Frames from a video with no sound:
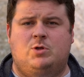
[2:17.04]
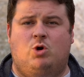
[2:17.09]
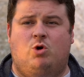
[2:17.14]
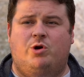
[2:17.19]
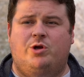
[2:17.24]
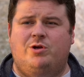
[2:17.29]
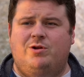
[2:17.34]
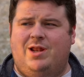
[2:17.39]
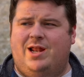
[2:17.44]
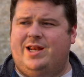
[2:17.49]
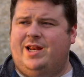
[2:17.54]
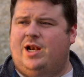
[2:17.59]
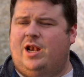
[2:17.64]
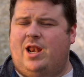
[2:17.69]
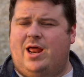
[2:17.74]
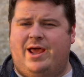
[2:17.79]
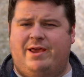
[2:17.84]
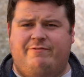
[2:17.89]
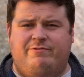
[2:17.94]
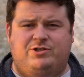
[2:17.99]
Or are you letting
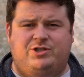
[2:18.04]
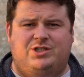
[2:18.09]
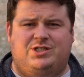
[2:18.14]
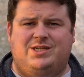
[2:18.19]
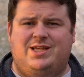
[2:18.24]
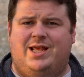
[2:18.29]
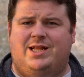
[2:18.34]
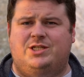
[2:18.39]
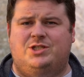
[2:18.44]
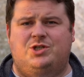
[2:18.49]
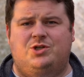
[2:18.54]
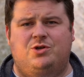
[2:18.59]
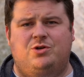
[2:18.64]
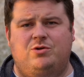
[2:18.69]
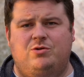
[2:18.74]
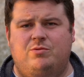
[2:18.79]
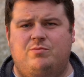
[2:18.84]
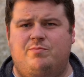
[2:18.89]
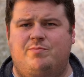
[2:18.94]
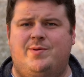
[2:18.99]
life just get
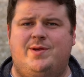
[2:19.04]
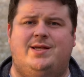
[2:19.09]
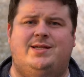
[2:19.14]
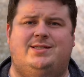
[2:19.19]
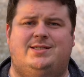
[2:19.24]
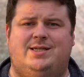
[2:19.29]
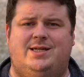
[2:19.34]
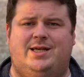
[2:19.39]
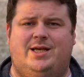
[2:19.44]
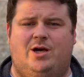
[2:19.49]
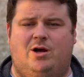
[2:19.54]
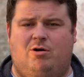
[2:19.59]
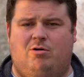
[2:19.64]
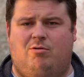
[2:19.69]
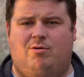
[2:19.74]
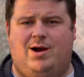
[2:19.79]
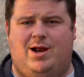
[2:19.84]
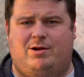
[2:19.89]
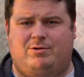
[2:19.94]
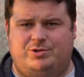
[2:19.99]
too busy
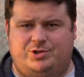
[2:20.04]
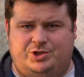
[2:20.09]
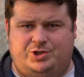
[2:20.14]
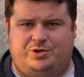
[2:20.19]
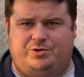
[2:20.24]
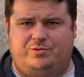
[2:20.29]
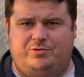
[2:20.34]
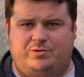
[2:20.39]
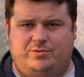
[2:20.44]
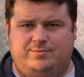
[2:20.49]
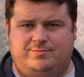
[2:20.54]
around you?